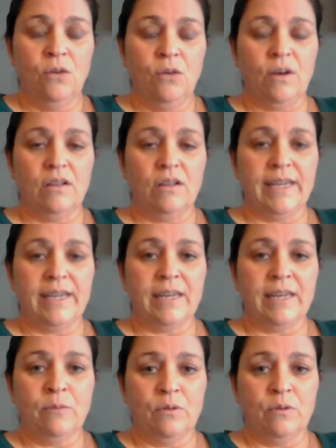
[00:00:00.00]
Well,
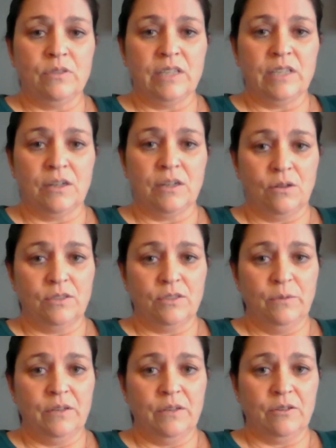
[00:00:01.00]
animals can also
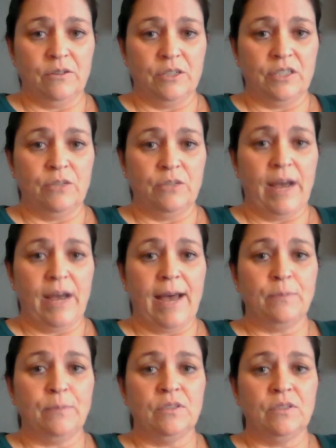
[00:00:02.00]
be allergic to
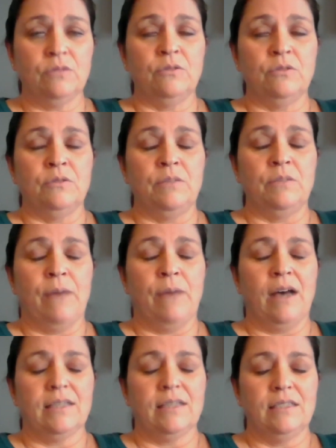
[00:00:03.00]
absolutely
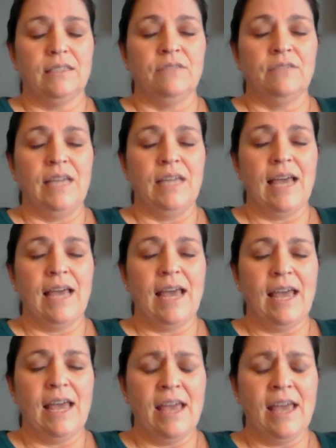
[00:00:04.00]
positively
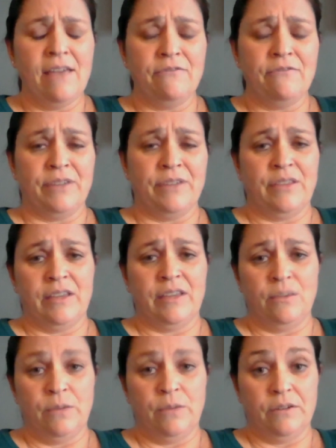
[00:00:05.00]
everything
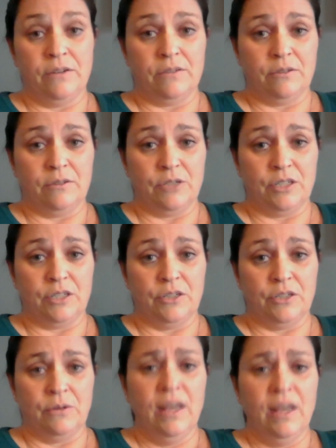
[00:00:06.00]
that we are allergic
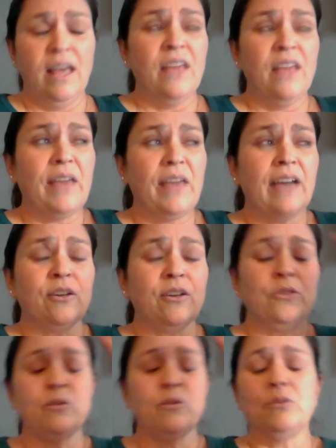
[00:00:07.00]
to. That
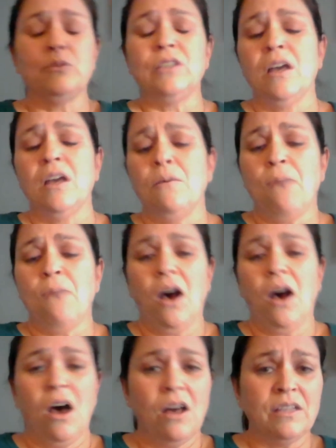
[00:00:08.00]
includes
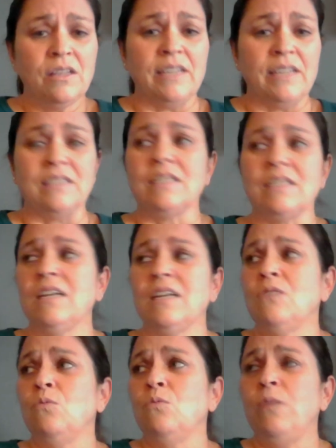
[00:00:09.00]
pollens,
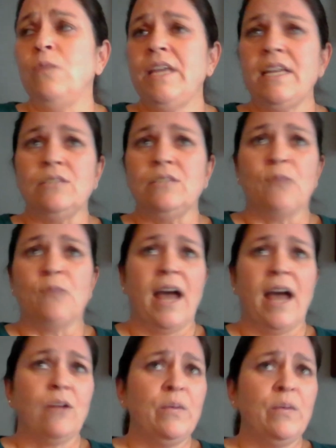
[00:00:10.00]
weeds,
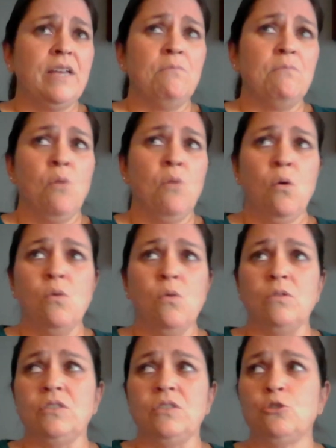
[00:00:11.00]
ragweed,
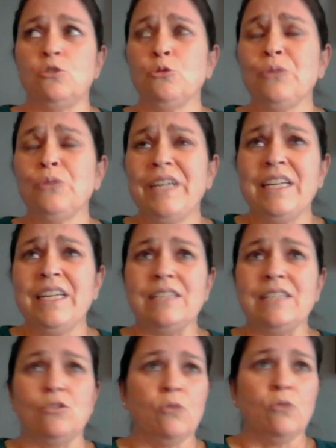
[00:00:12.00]
molds,
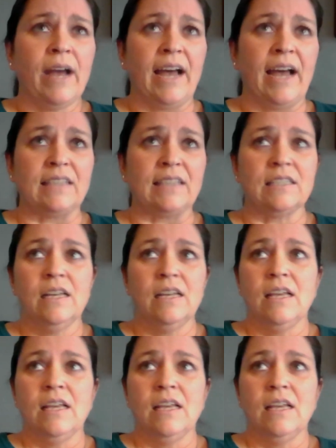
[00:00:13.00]
trees, grass.